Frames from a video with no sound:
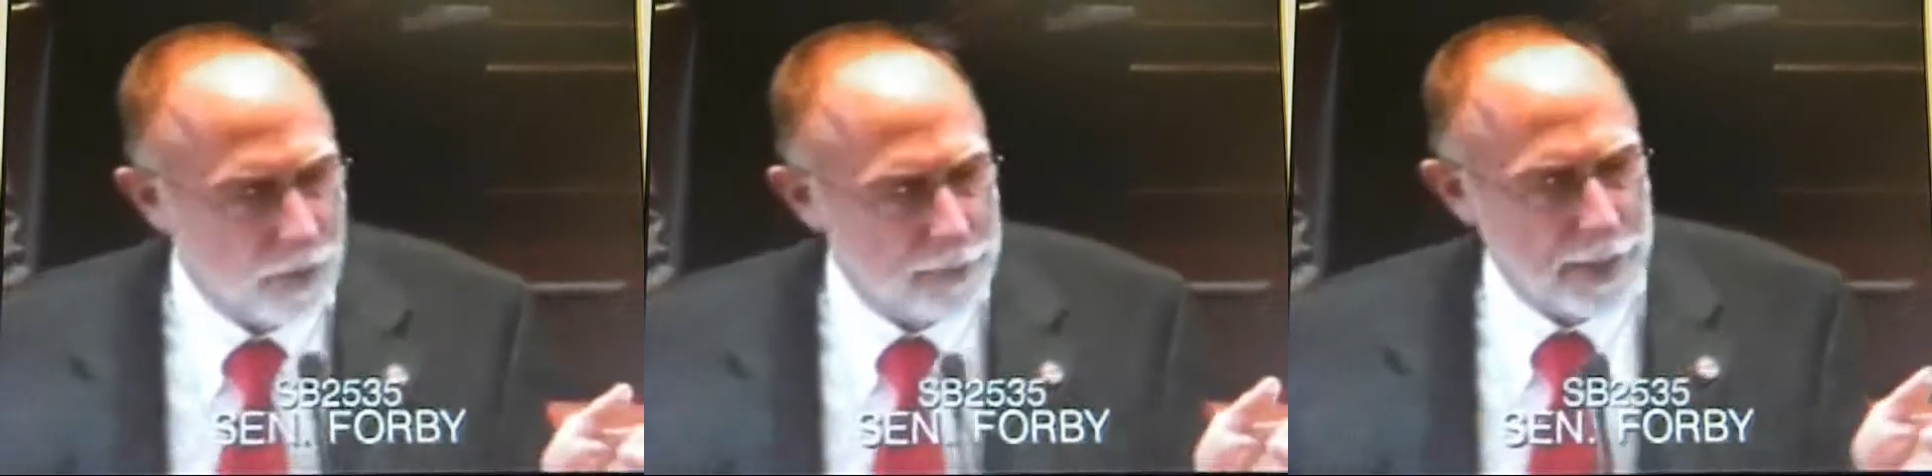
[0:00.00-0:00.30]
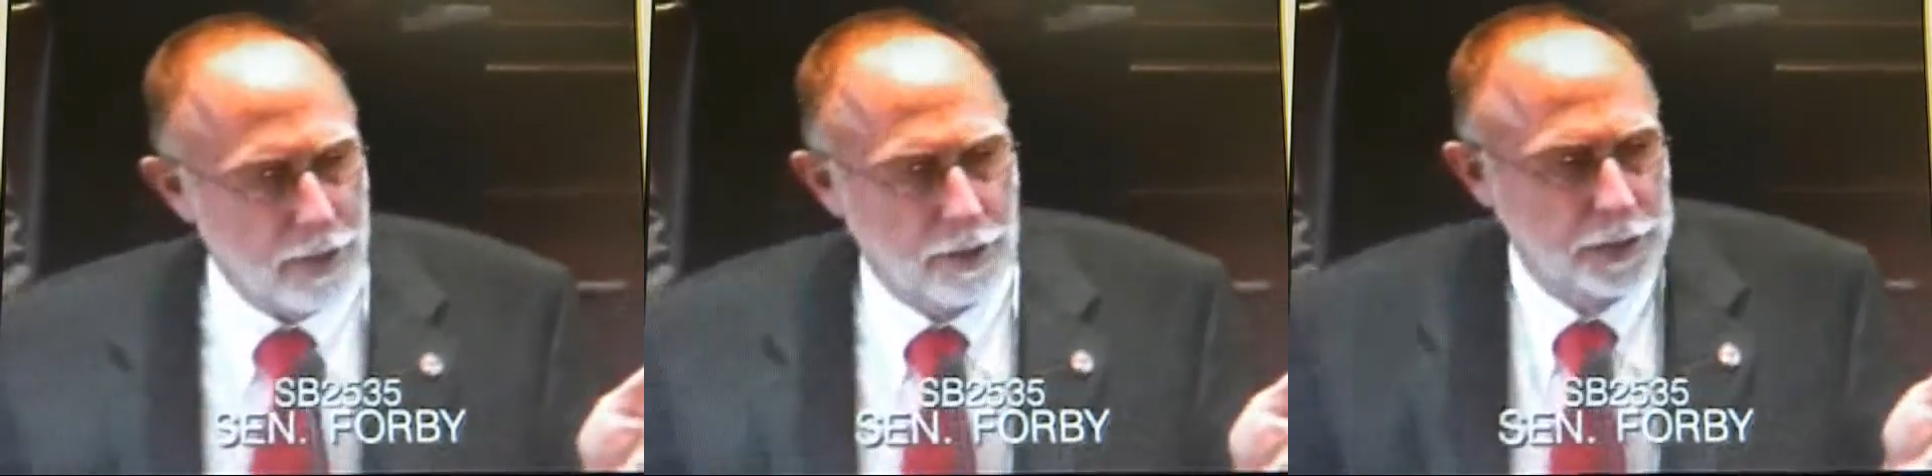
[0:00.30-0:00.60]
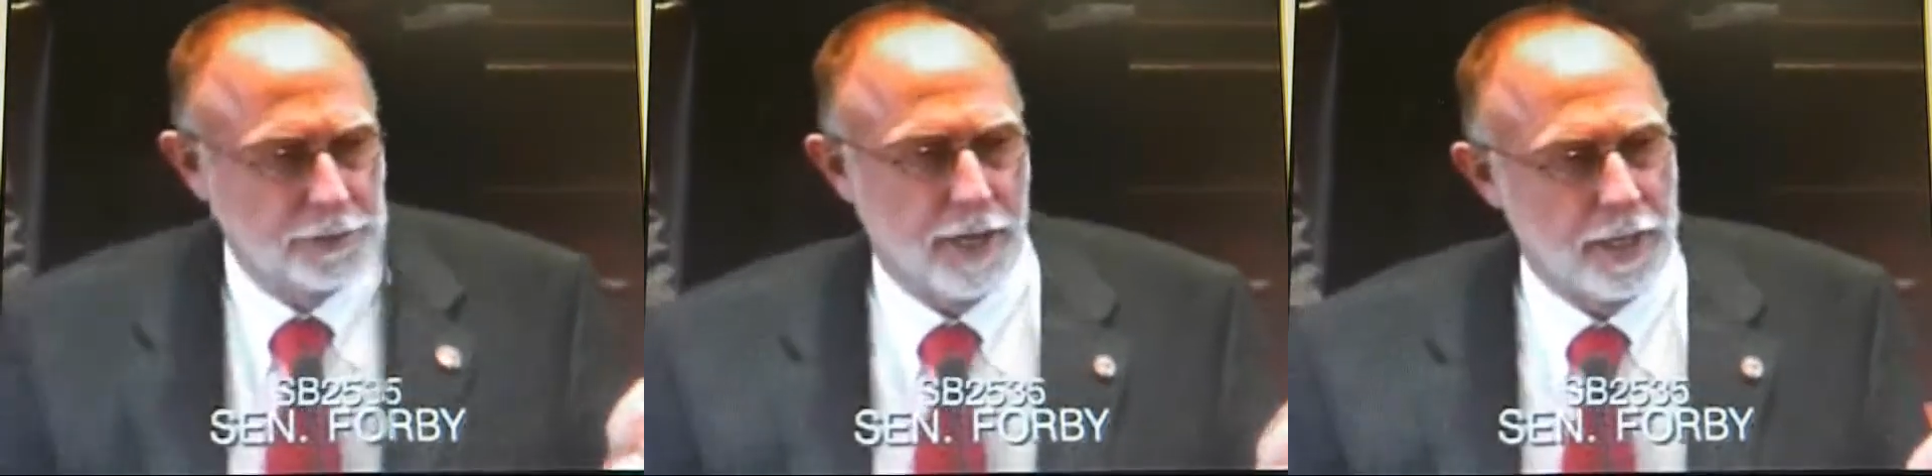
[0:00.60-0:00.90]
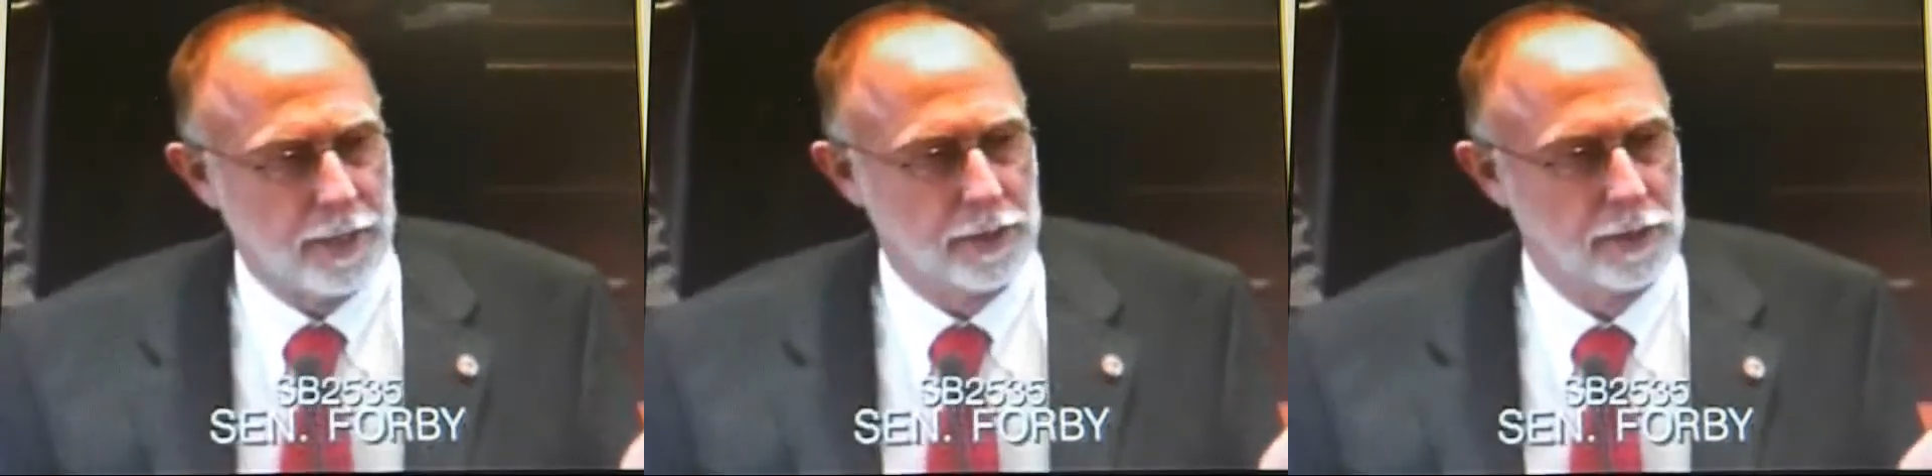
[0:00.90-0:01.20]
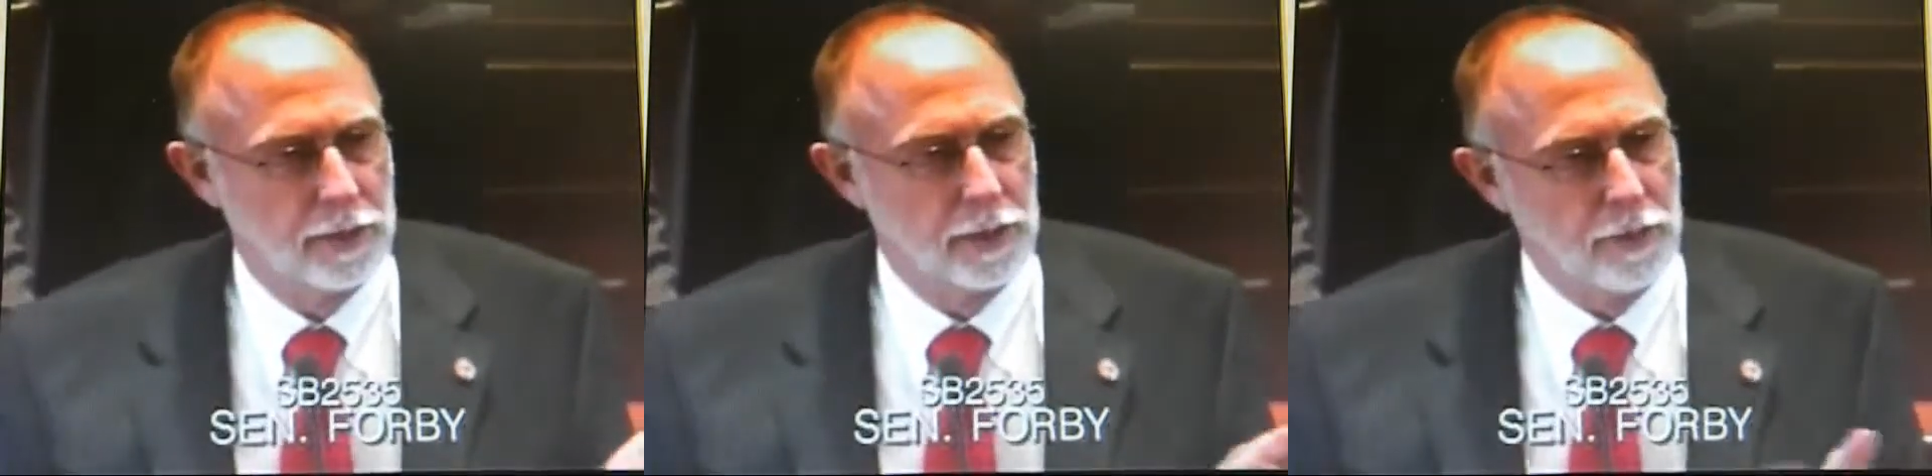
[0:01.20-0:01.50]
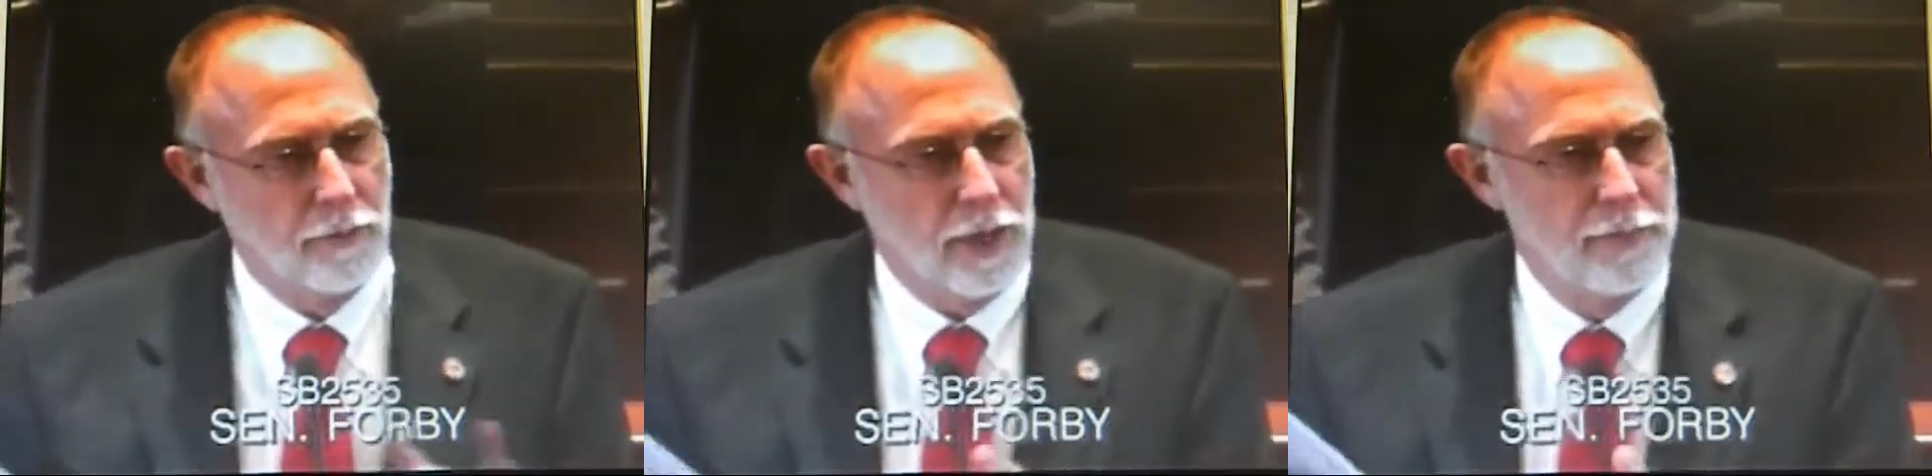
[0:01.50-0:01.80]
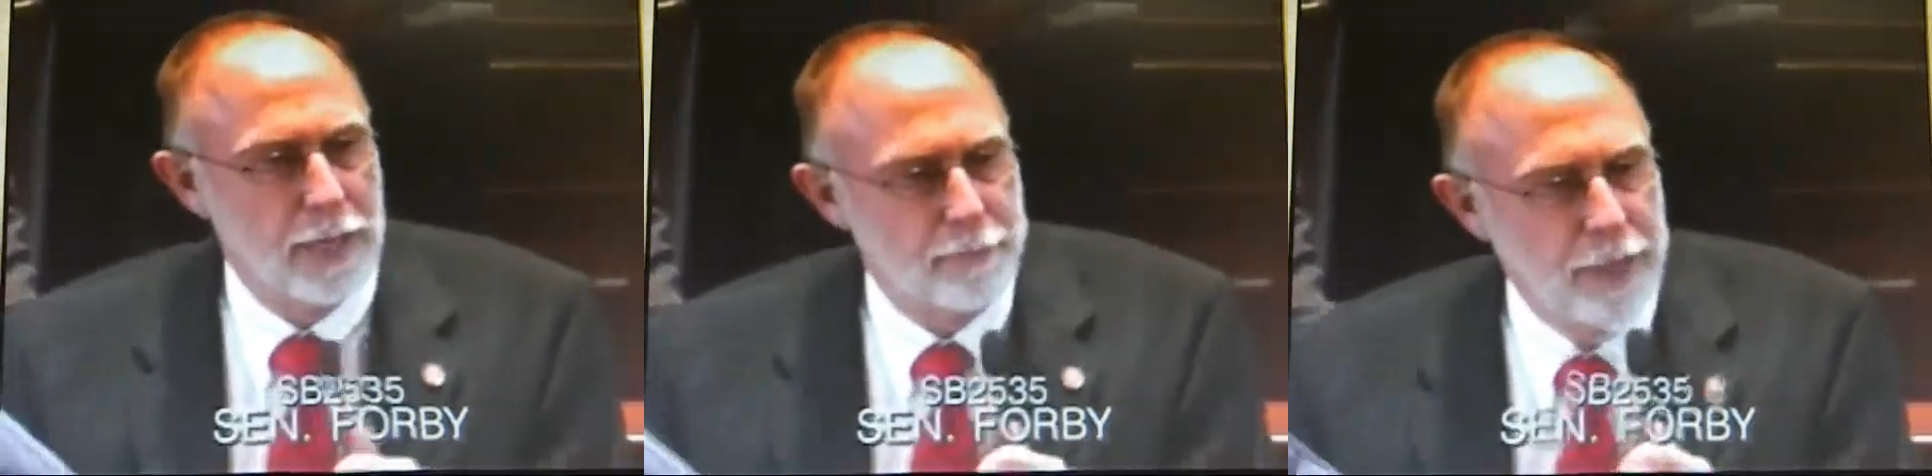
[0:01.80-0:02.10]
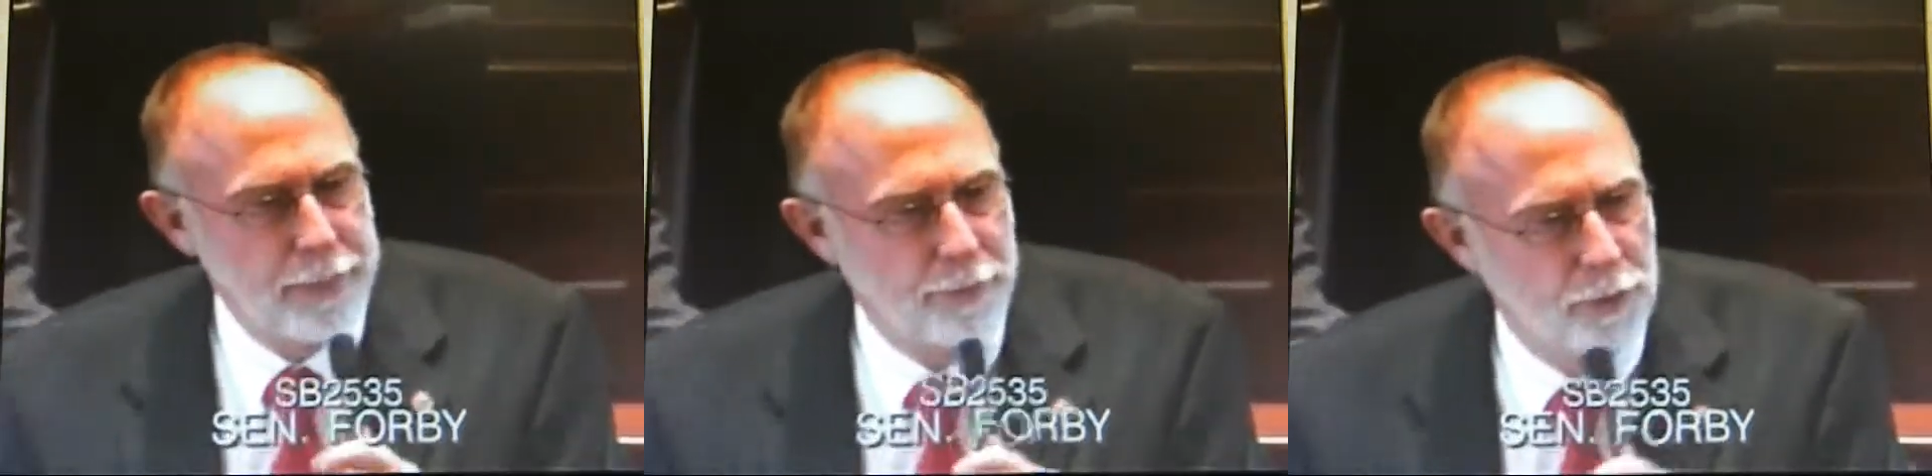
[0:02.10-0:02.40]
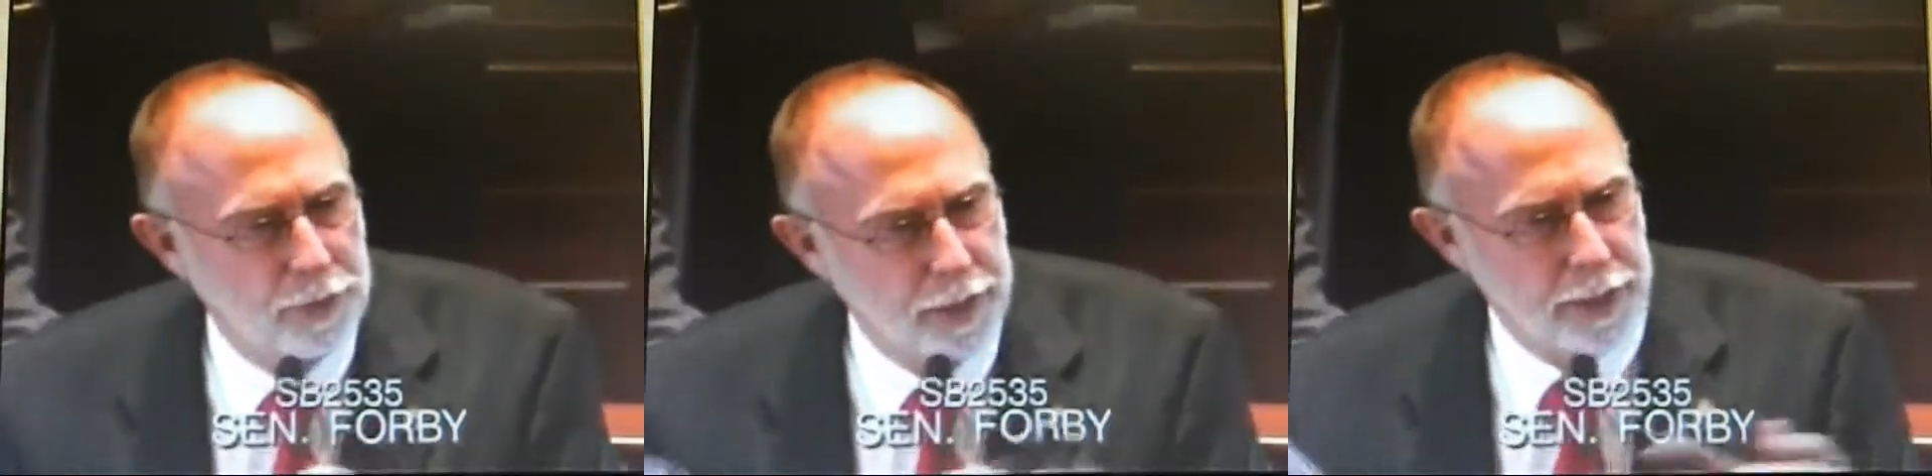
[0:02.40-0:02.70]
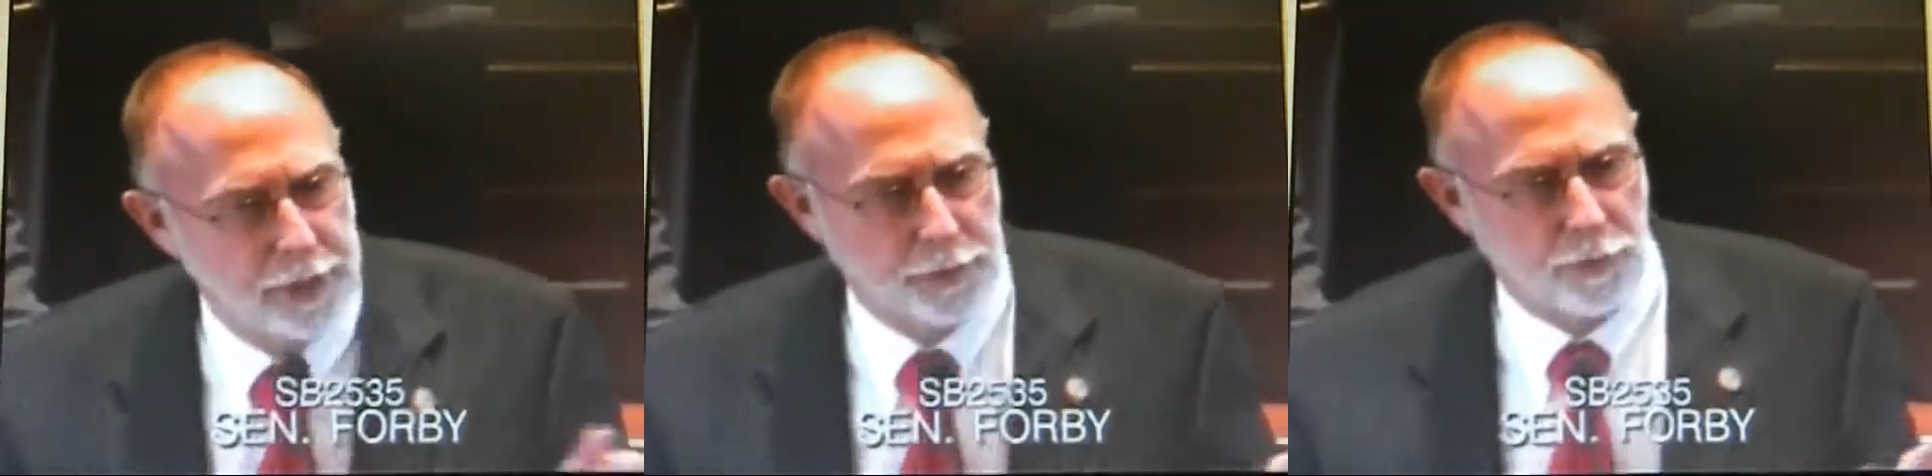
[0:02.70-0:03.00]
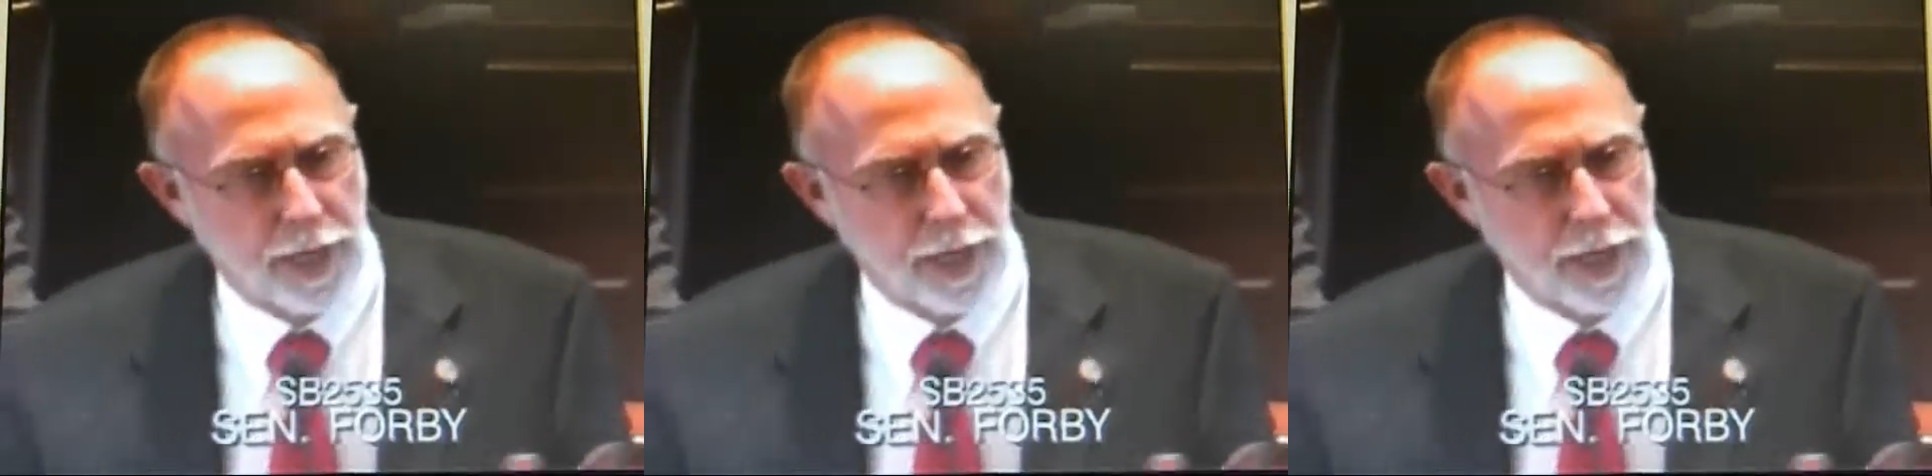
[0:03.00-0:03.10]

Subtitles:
What about horse riding? What about kids